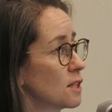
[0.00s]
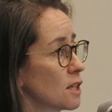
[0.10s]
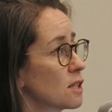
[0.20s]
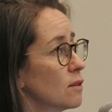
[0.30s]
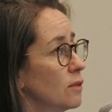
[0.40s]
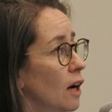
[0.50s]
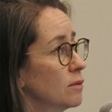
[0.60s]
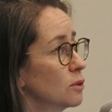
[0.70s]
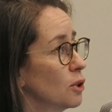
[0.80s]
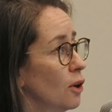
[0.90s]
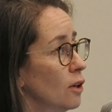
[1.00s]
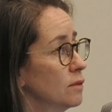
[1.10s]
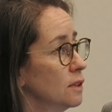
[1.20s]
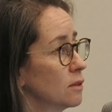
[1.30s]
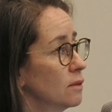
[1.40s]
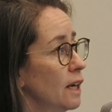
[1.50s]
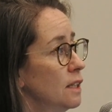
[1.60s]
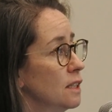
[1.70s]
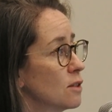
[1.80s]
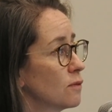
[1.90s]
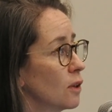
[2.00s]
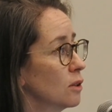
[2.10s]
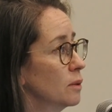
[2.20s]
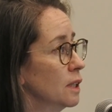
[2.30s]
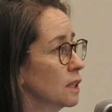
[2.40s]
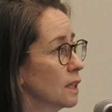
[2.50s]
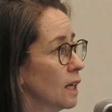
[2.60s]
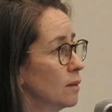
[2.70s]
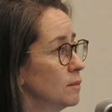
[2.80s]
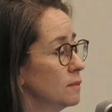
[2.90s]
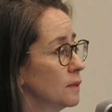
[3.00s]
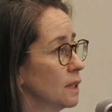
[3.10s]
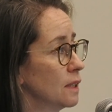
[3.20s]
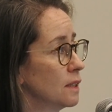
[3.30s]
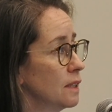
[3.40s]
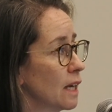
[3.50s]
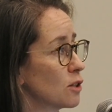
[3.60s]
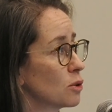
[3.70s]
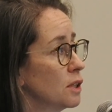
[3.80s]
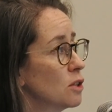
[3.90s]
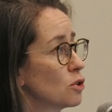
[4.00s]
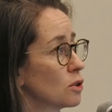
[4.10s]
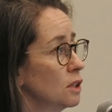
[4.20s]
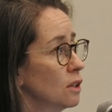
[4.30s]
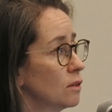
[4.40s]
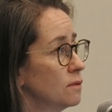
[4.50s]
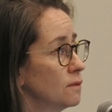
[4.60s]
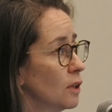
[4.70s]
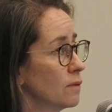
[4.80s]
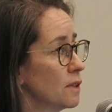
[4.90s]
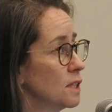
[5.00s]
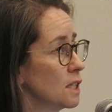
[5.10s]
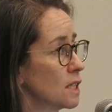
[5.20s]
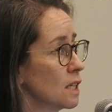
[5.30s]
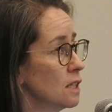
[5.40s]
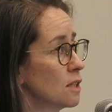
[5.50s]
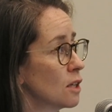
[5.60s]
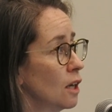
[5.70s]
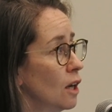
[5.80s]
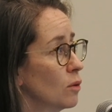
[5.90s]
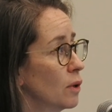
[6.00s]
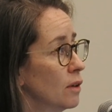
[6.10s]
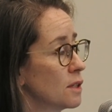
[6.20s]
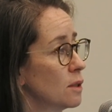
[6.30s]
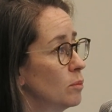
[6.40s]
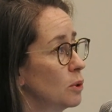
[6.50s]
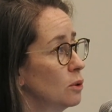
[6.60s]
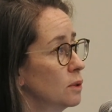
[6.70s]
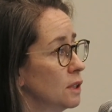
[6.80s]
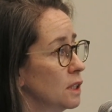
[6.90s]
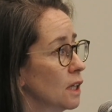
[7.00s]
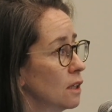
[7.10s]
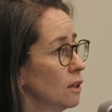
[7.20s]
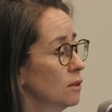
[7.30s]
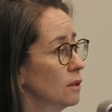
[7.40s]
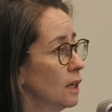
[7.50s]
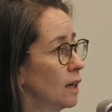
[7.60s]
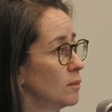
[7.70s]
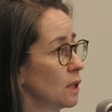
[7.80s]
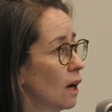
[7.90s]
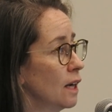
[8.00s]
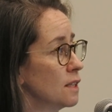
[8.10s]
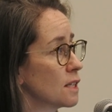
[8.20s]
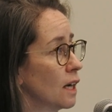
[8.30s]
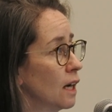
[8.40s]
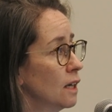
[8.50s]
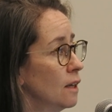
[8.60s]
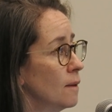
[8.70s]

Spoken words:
is a survival curve, and the red is following the natural history of the disease, whereas the blue and the yellow lines are